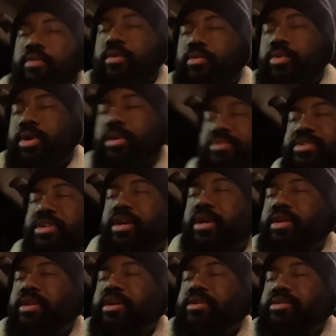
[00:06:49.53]
What I'm
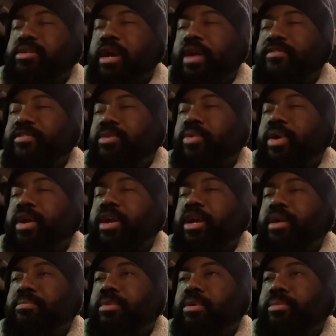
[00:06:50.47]
saying is, every
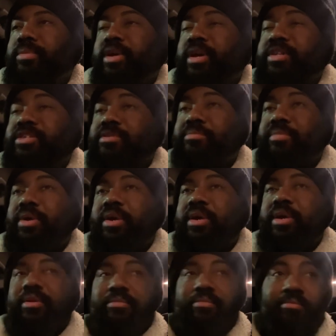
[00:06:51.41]
waking moment as a
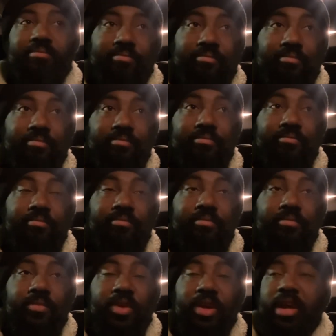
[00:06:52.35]
man,
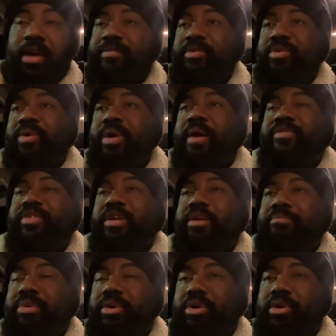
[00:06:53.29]
if you have the
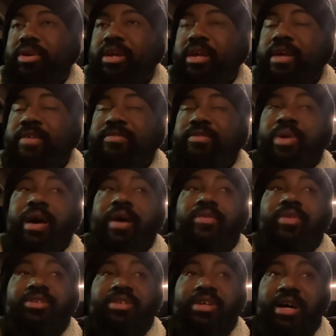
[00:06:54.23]
ability, if you
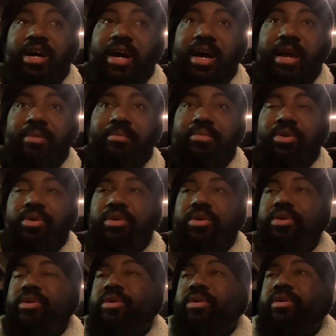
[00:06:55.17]
have the time,
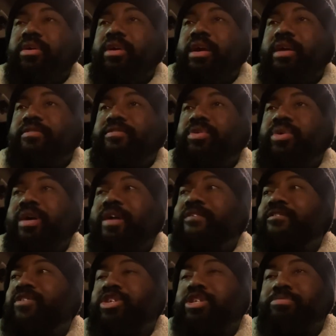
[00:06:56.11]
if you
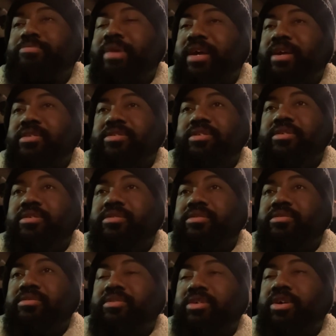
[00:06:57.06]
have the space,
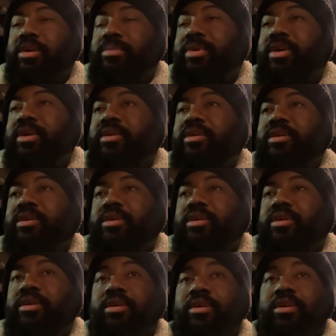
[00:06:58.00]
you know what I mean?
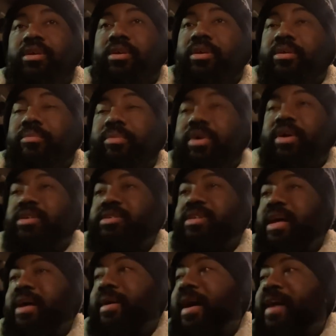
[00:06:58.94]
Because
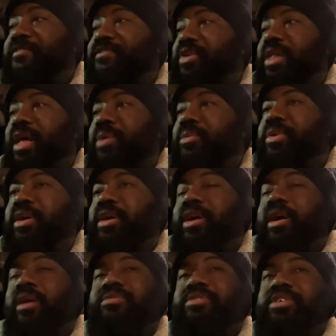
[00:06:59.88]
I feel like when it
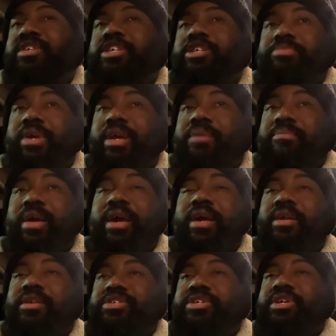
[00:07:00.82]
comes to this being
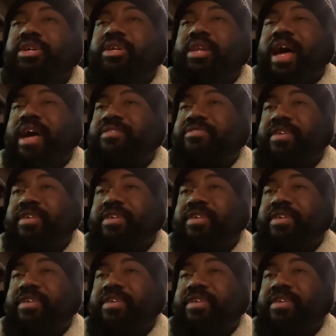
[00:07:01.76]
man shit, life